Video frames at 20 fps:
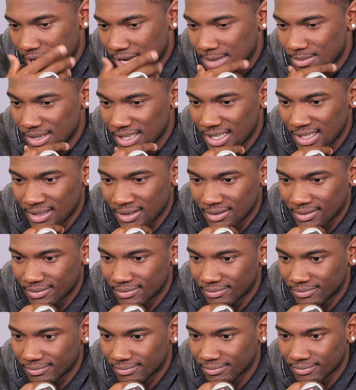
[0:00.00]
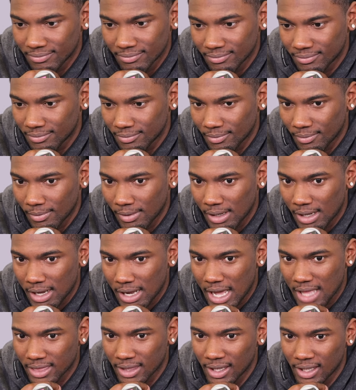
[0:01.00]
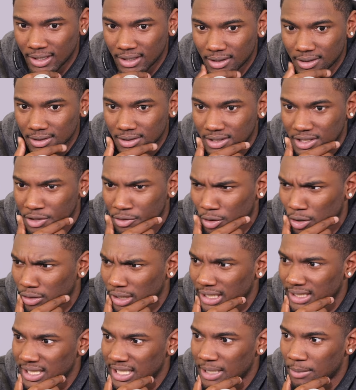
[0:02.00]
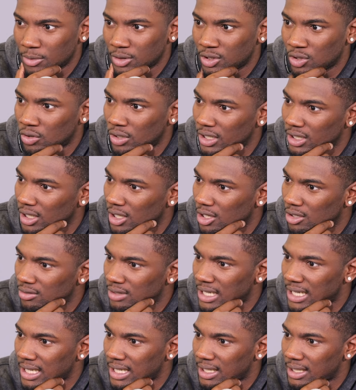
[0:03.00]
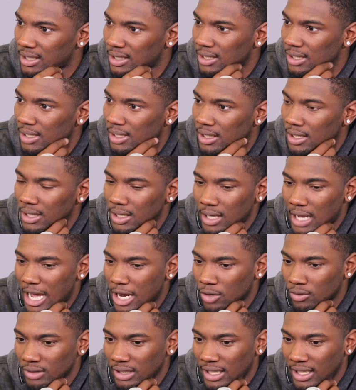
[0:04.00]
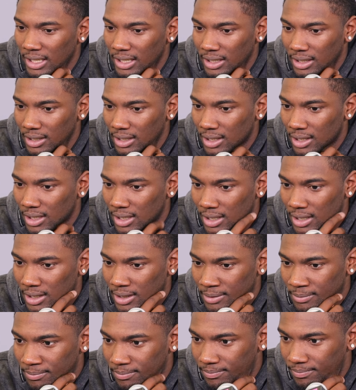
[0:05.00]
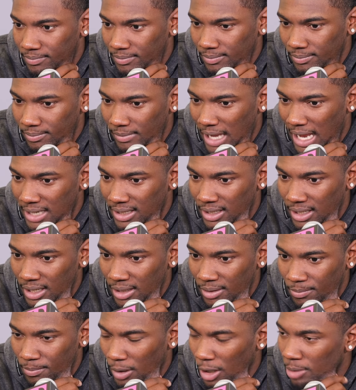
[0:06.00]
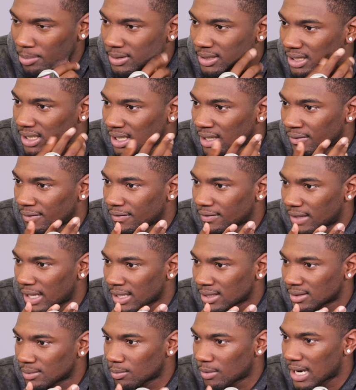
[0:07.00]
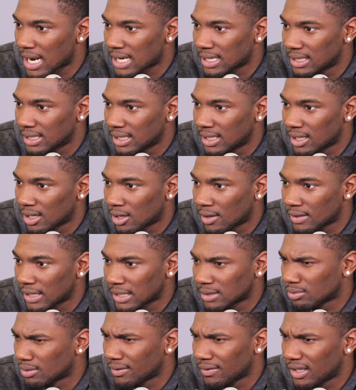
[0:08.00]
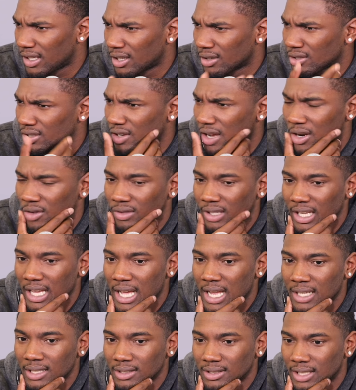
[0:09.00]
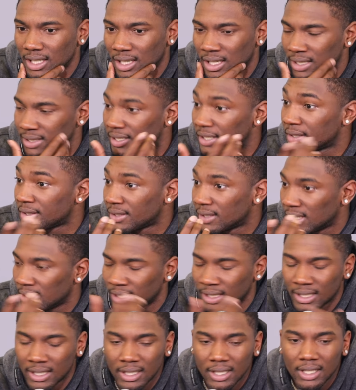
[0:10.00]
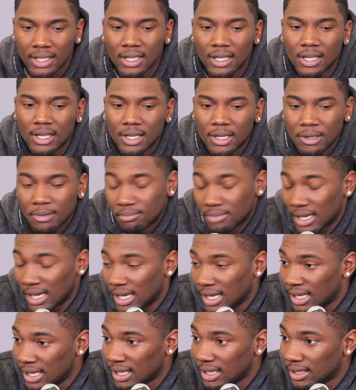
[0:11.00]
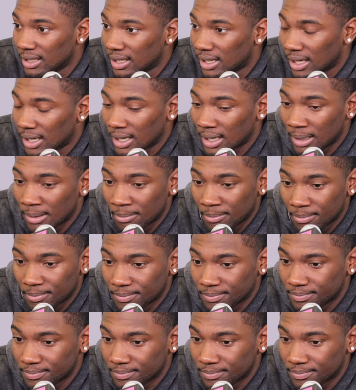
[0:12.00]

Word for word: I mean, I think zero and eighteen was doing it the whole night. I don't think uh, I did it purposely. If that's what I did, or that's what the video showed, I don't think I did it intentionally. But hey, um,